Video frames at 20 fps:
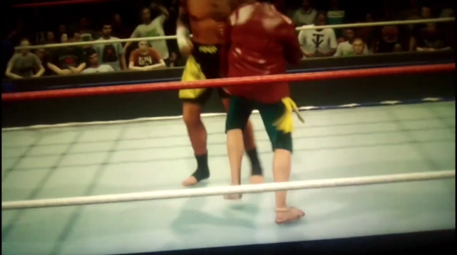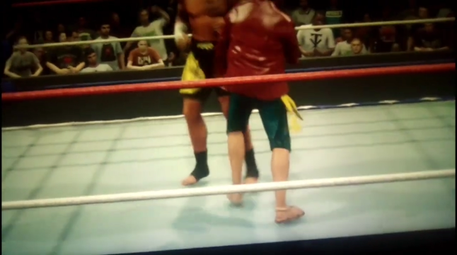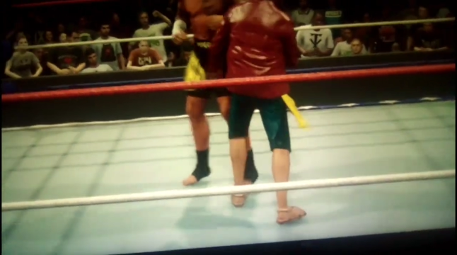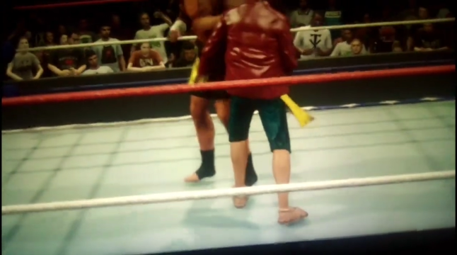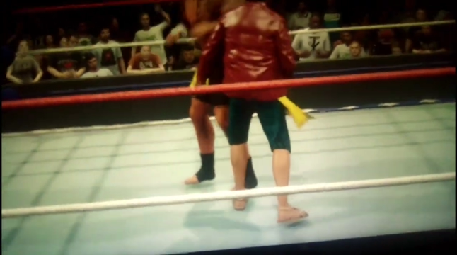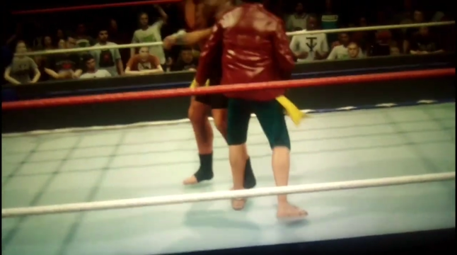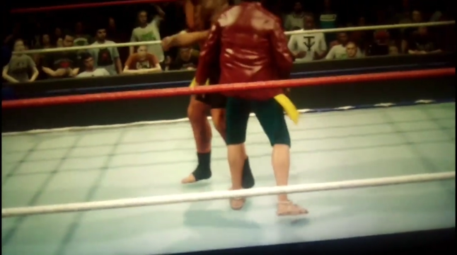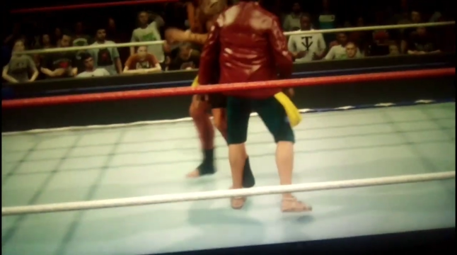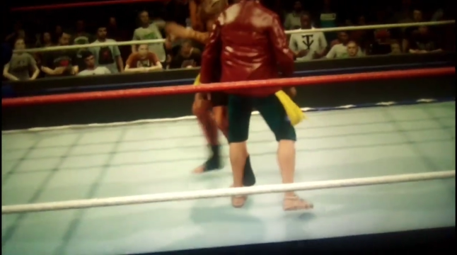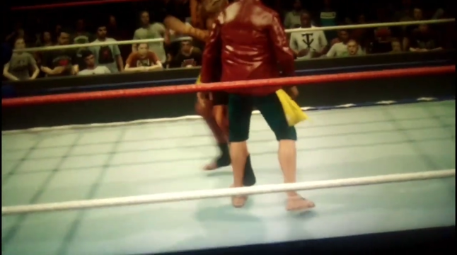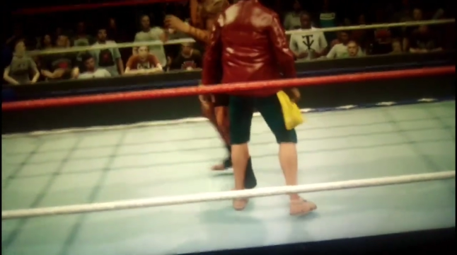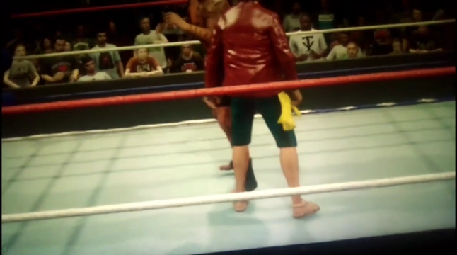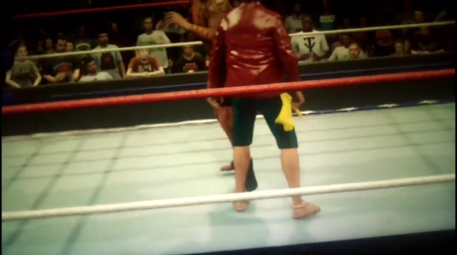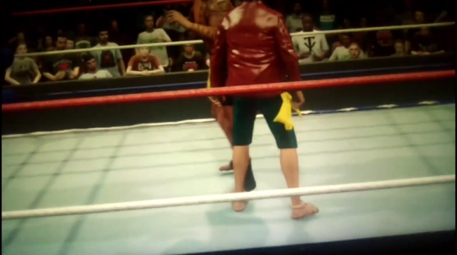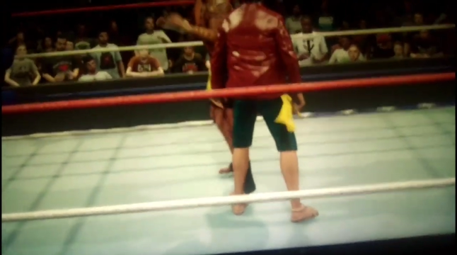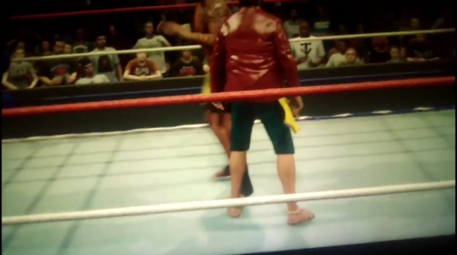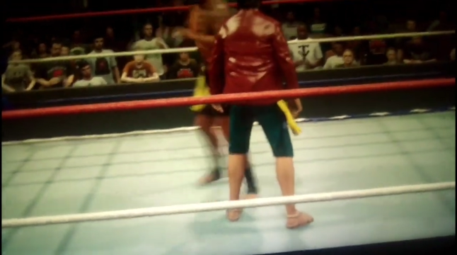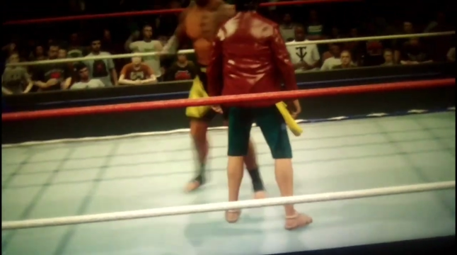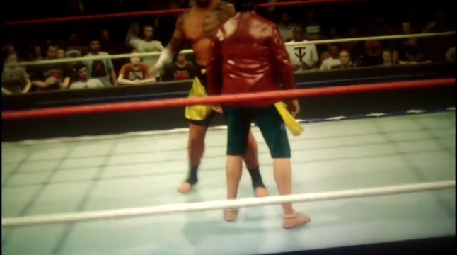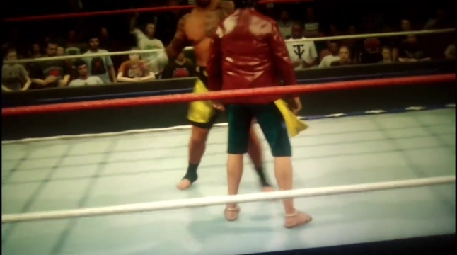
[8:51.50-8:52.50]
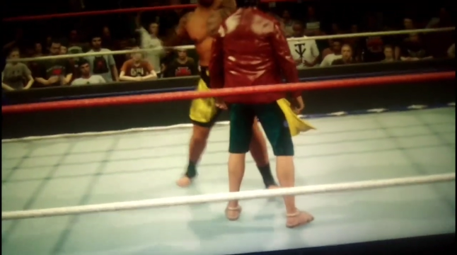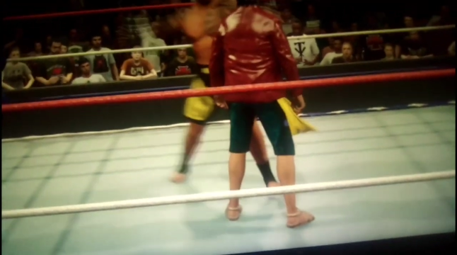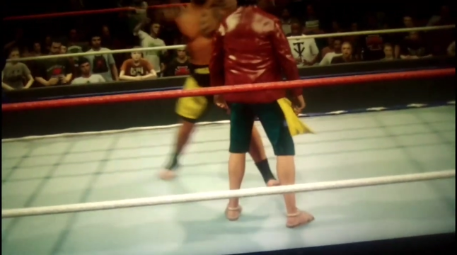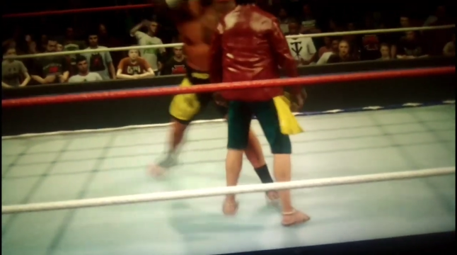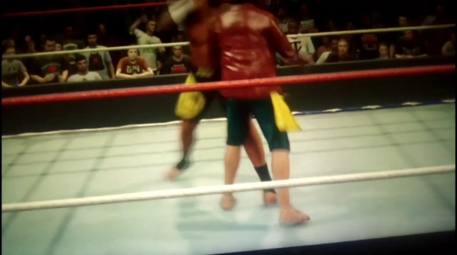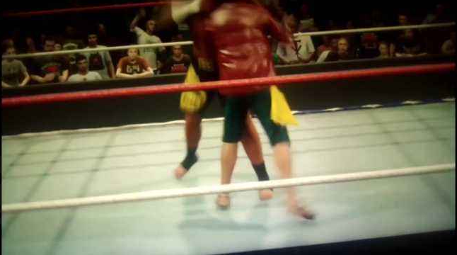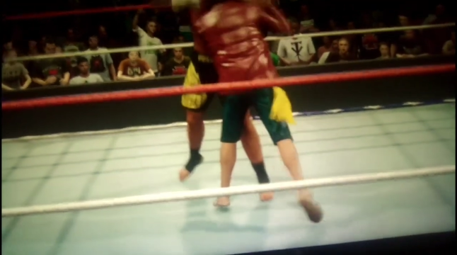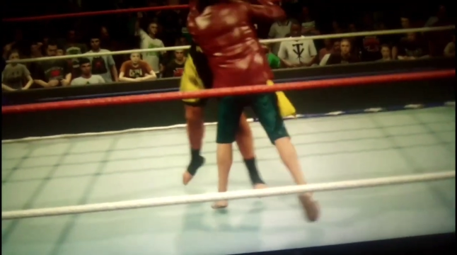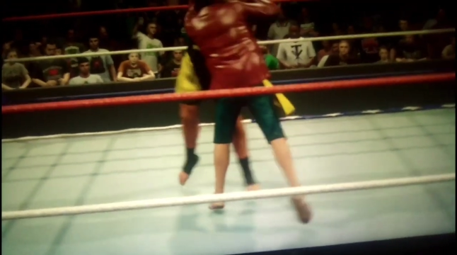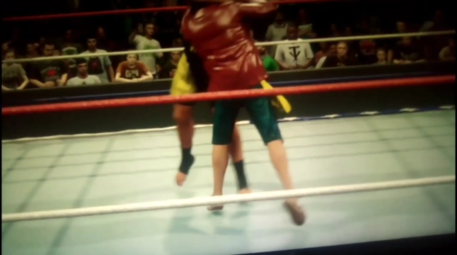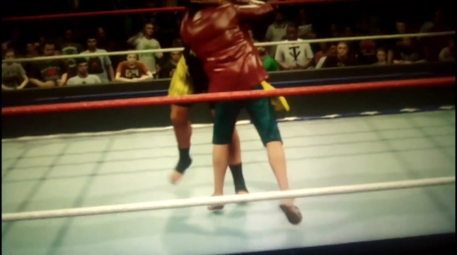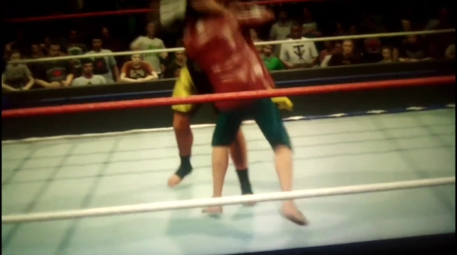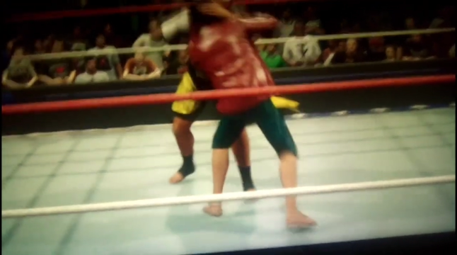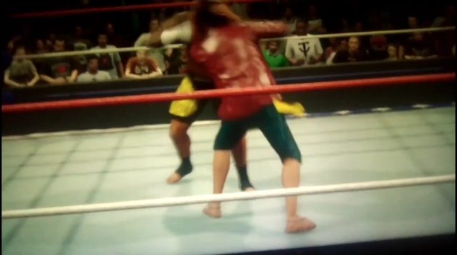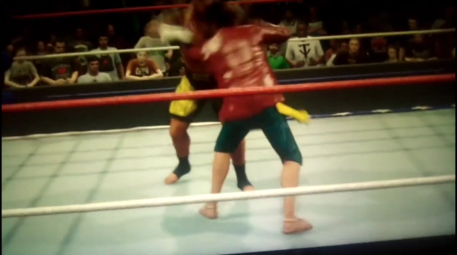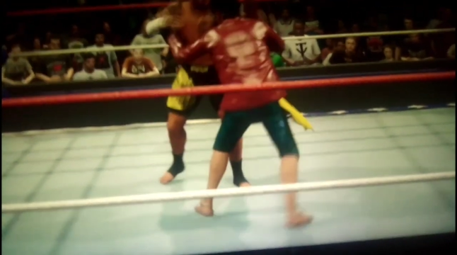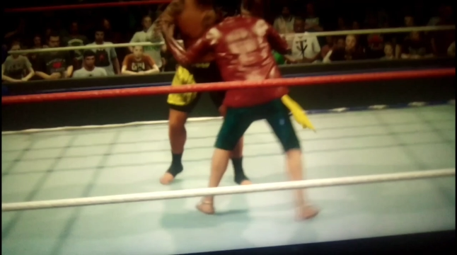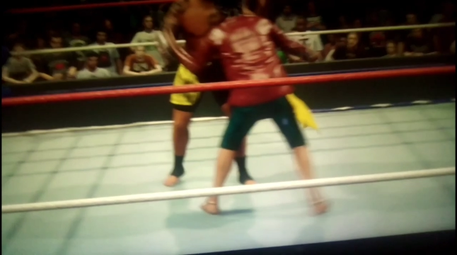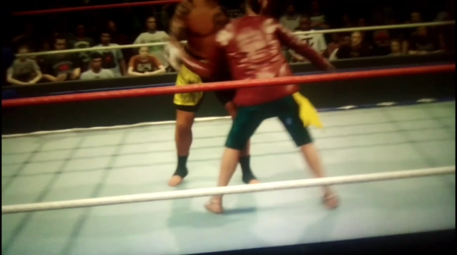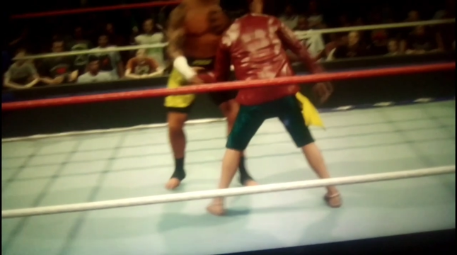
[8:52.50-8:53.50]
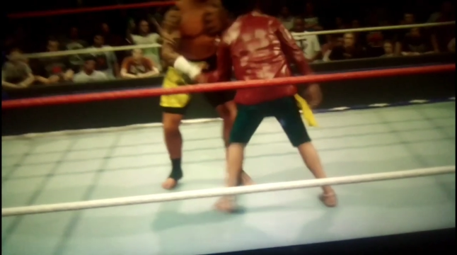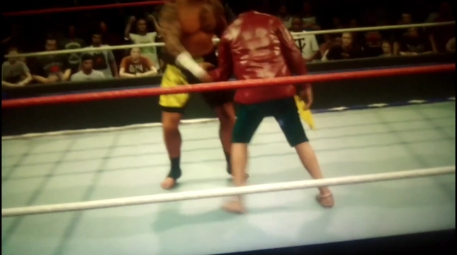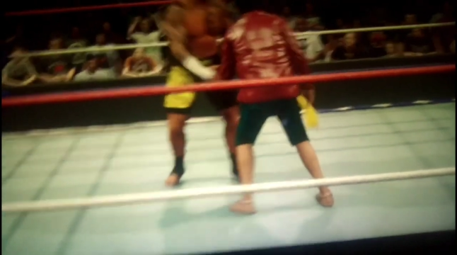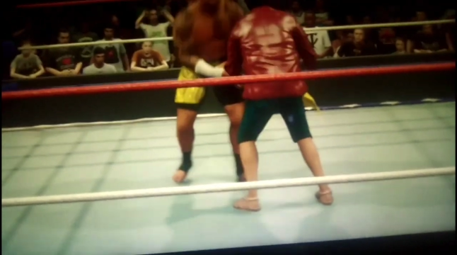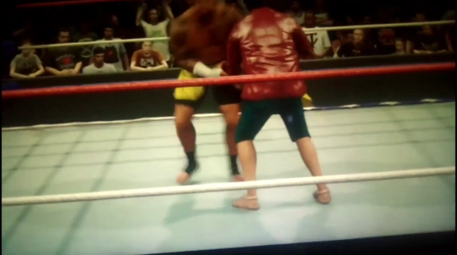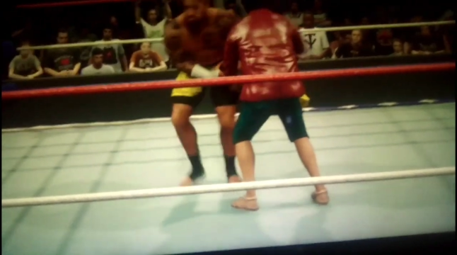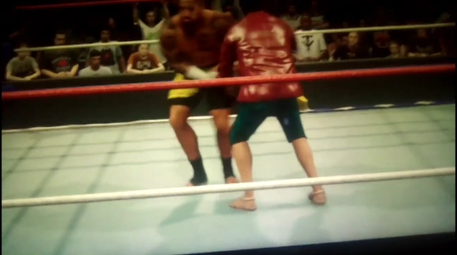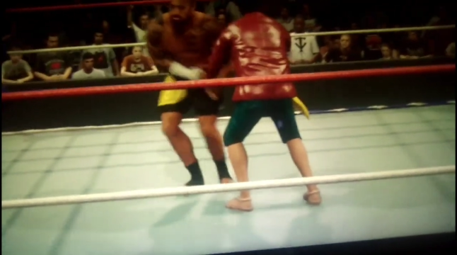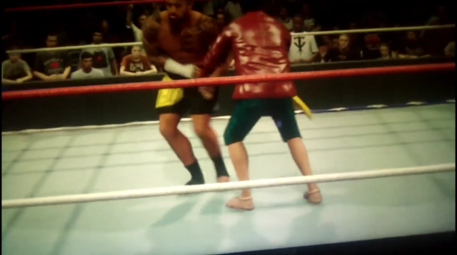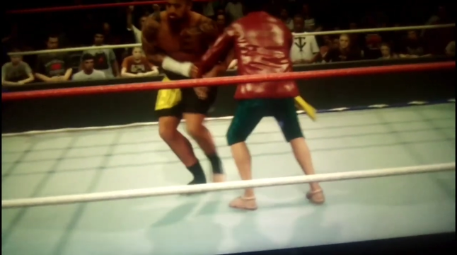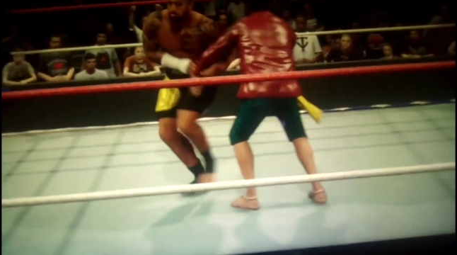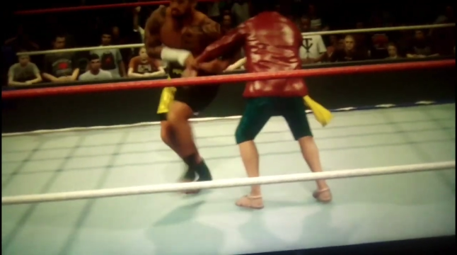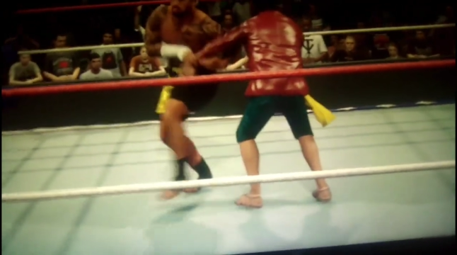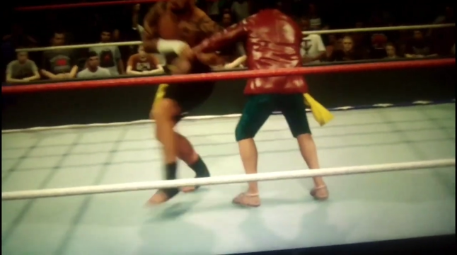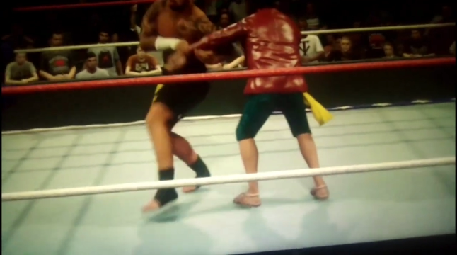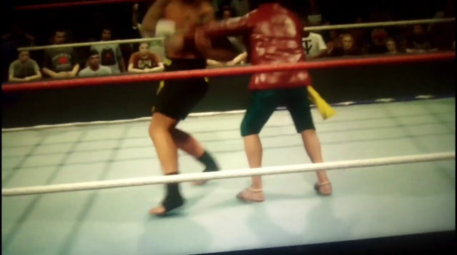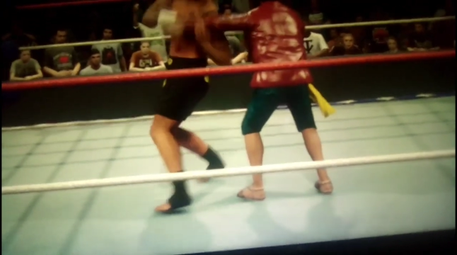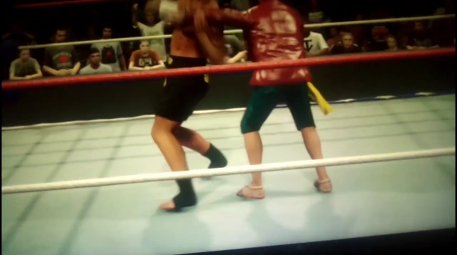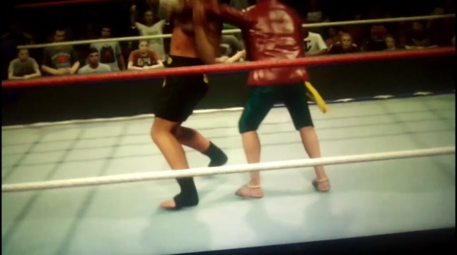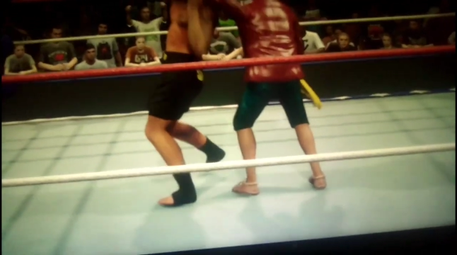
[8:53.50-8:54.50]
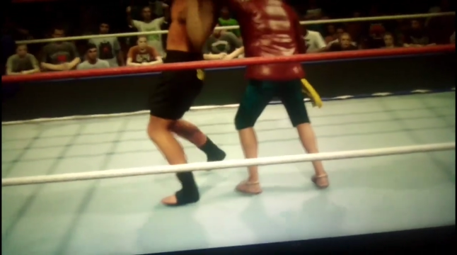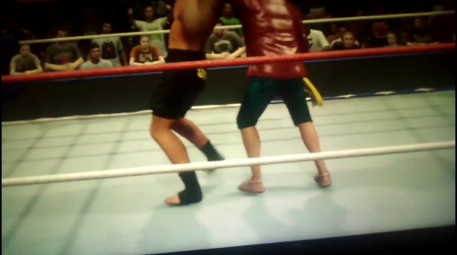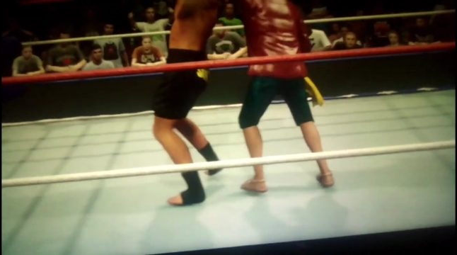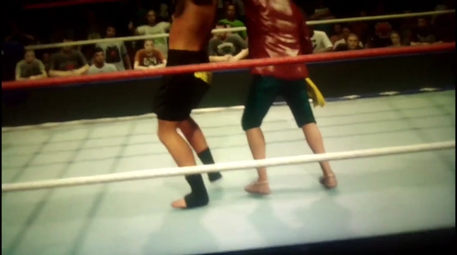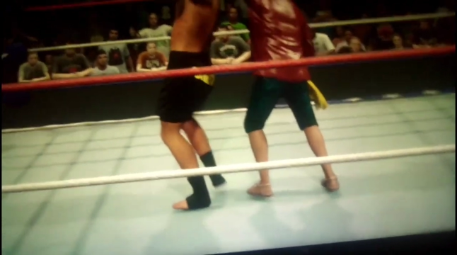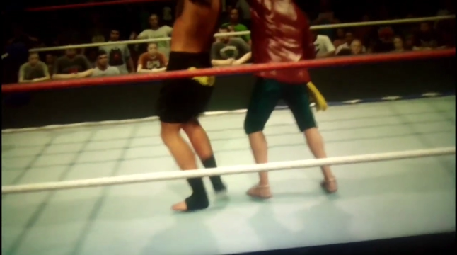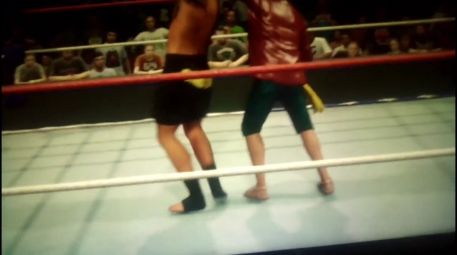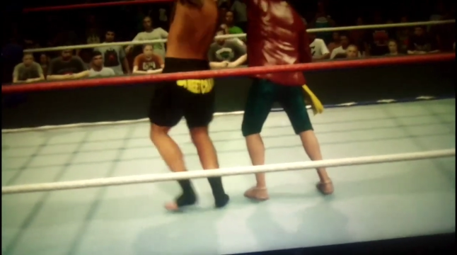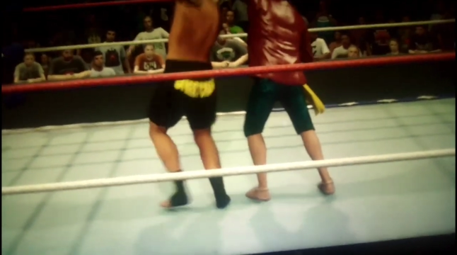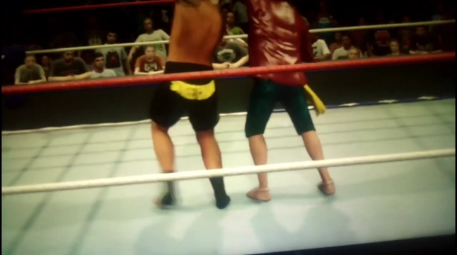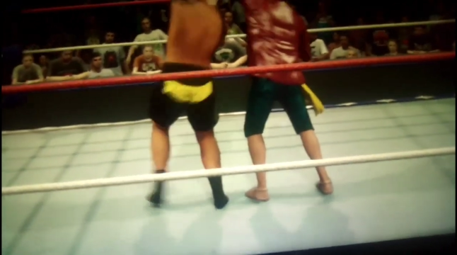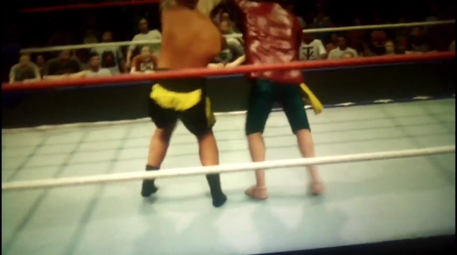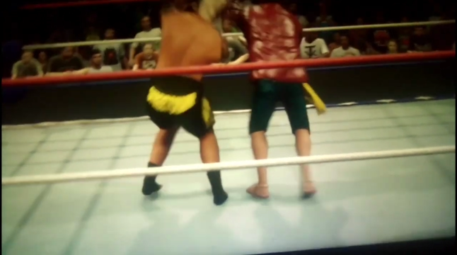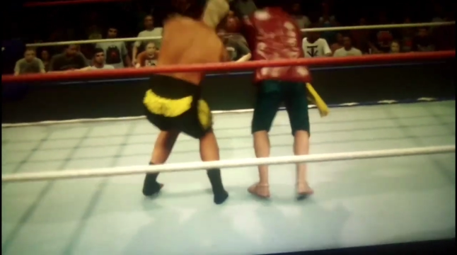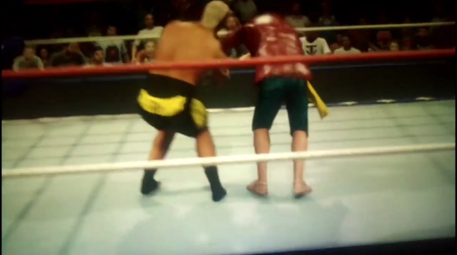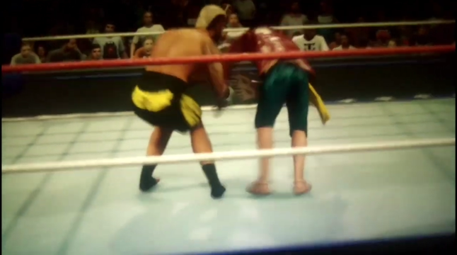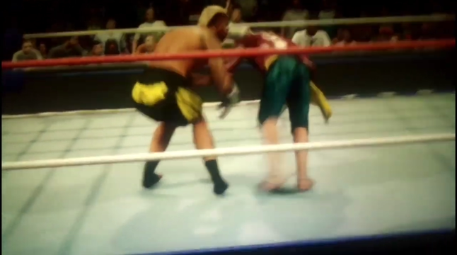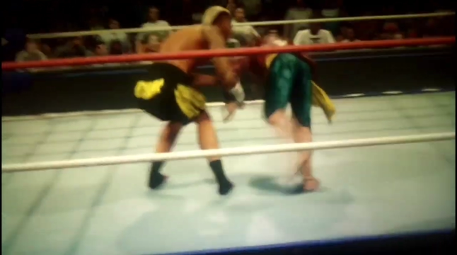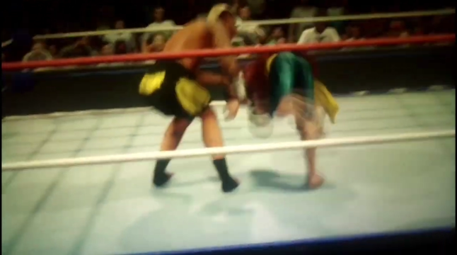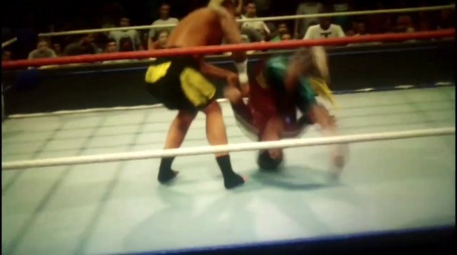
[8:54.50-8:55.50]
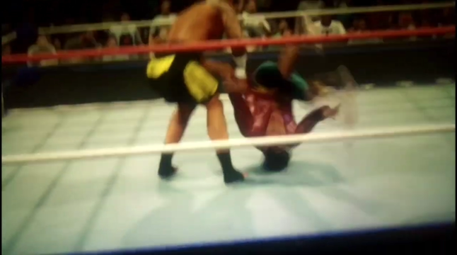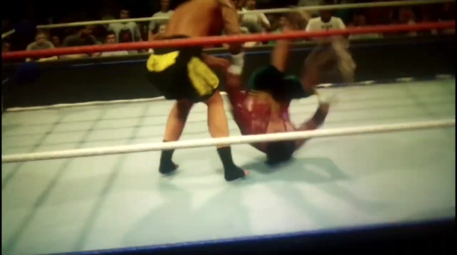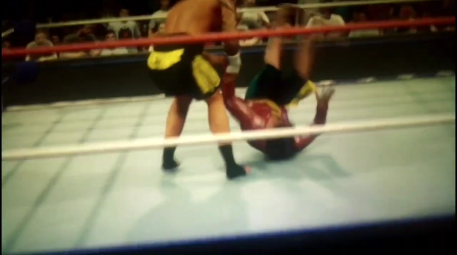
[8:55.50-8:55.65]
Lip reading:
(no speaker visible)